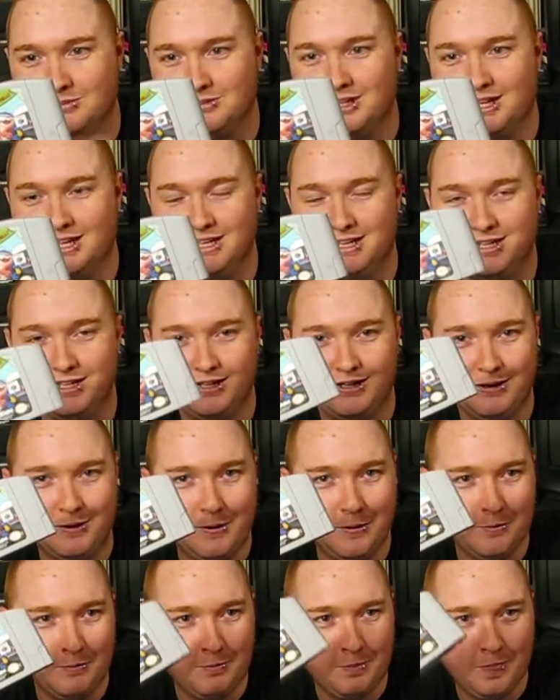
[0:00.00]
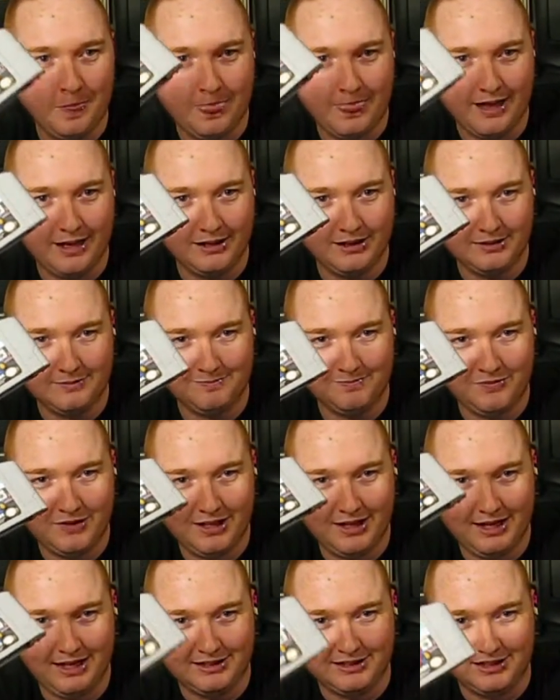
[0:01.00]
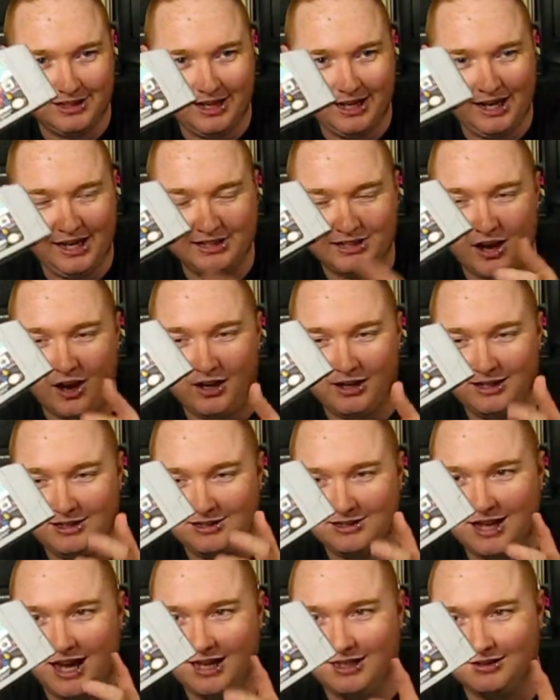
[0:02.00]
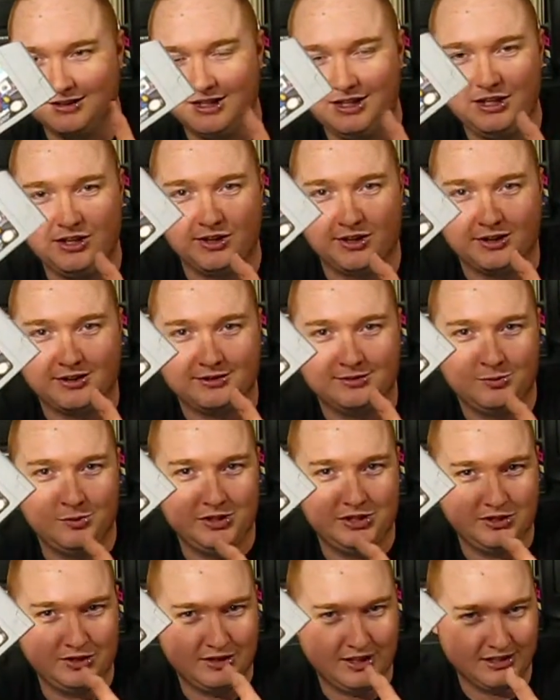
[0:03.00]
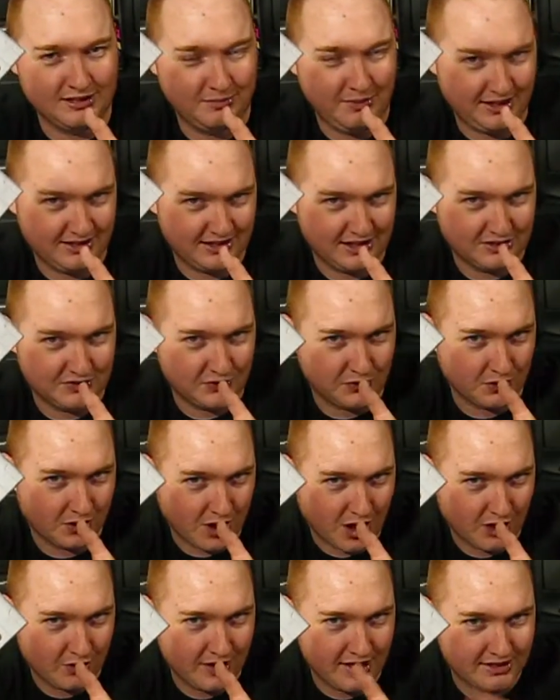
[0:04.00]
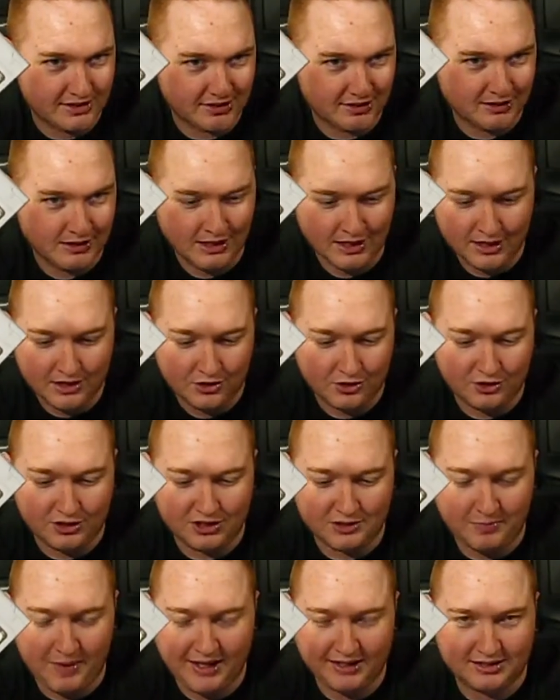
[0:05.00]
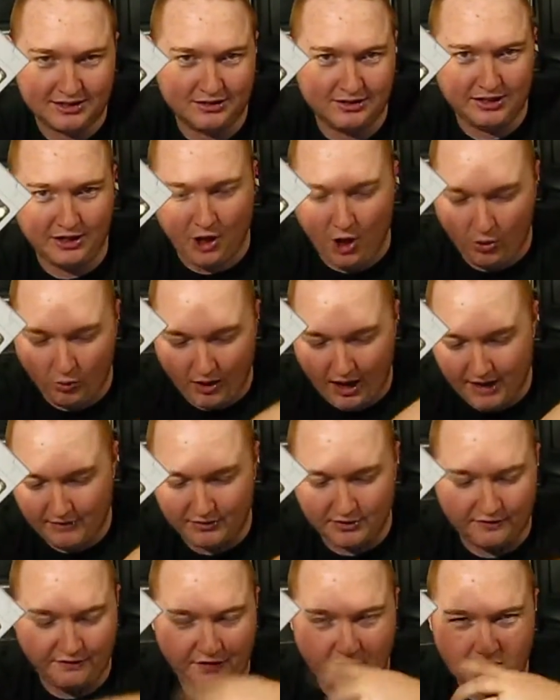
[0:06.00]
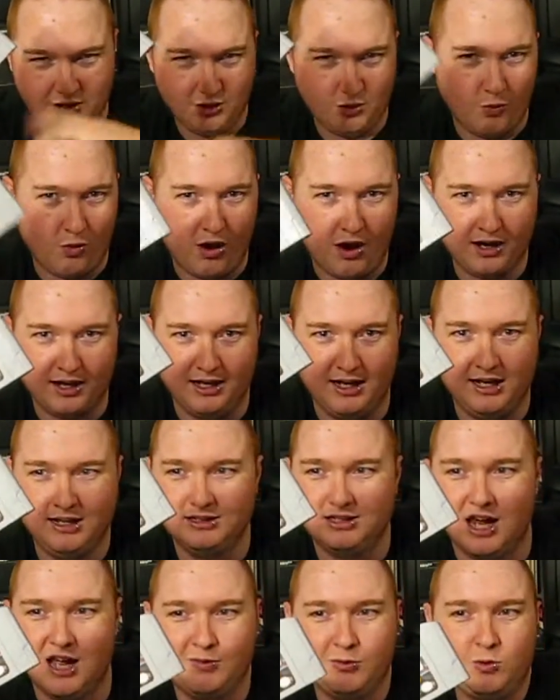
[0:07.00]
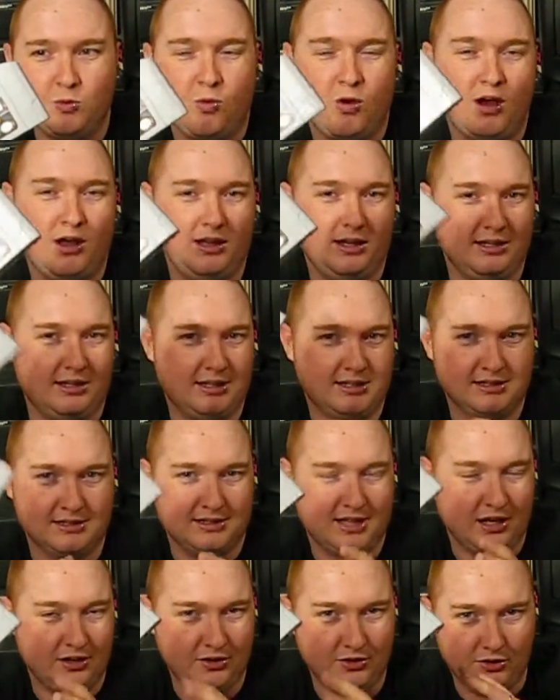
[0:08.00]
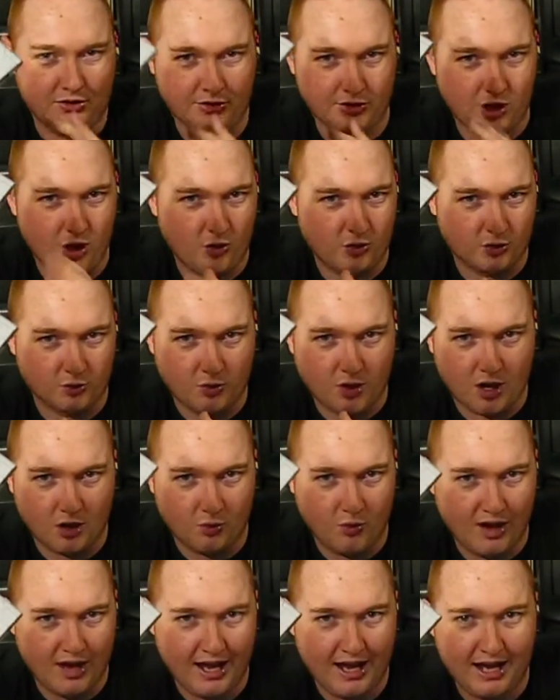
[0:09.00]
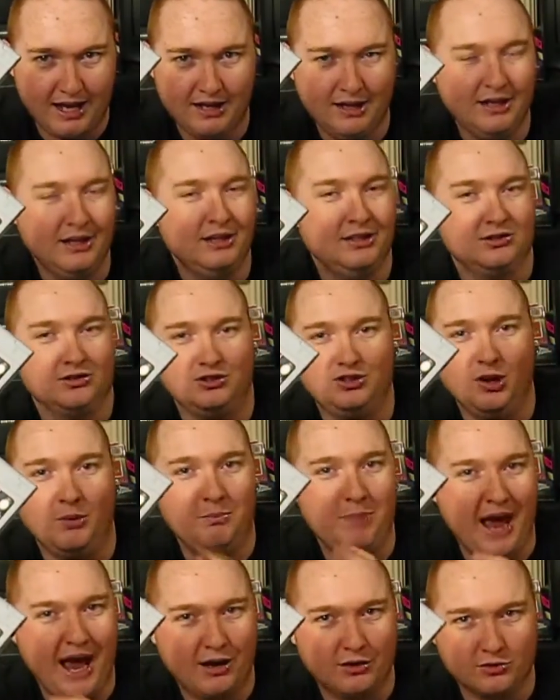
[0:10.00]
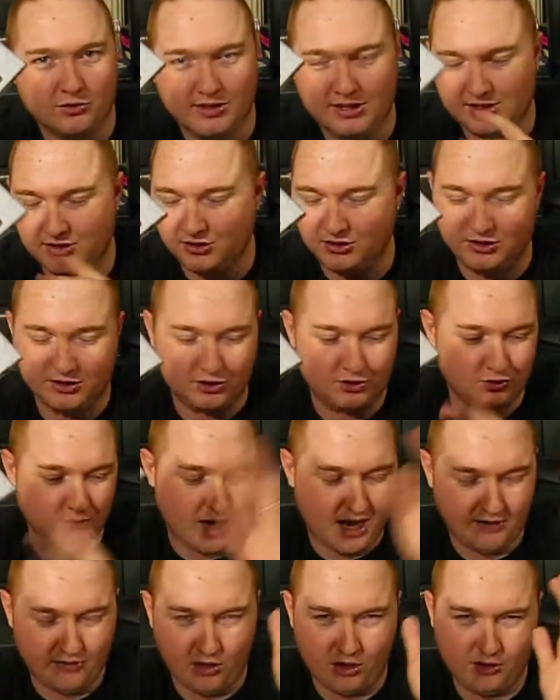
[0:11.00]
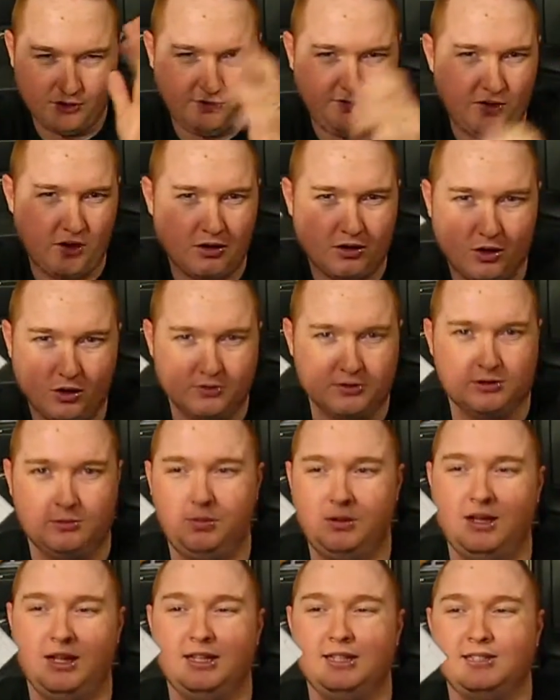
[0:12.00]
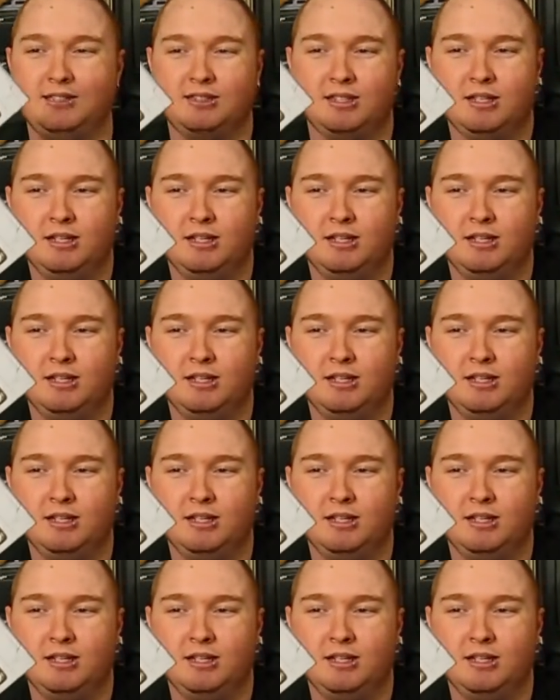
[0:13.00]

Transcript: Like, it's not linear, which doesn't make sense for a kart racer. You can just basically go wherever the fuck you want at any time you want. It doesn't tell you you're going the wrong way. There's no boundaries. You just drive all the fuck over the place.